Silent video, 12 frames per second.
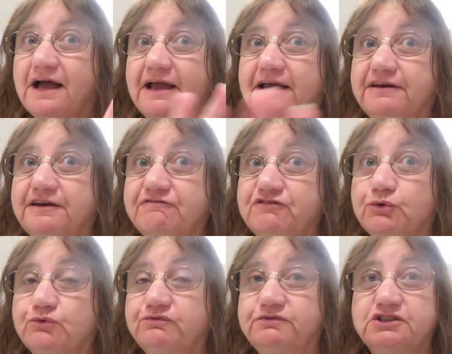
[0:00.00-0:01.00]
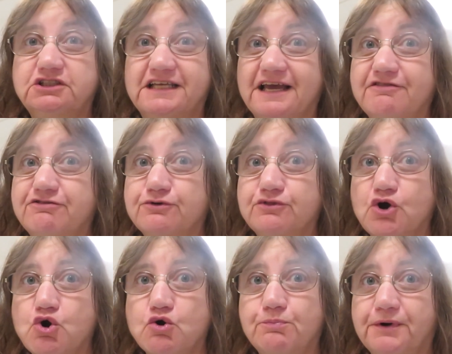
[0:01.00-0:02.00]
And if you stayed through the
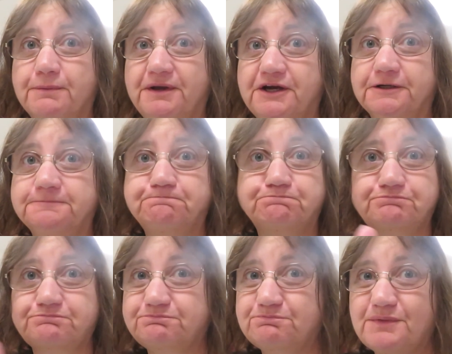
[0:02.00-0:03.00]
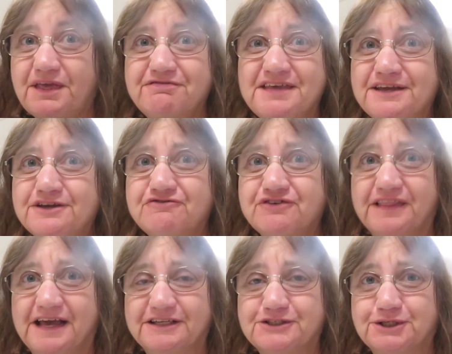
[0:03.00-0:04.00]
whole premiere, thank you for
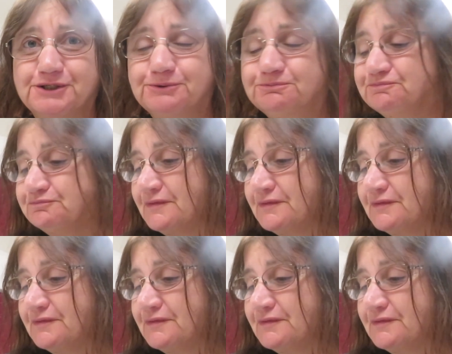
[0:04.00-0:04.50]
that too.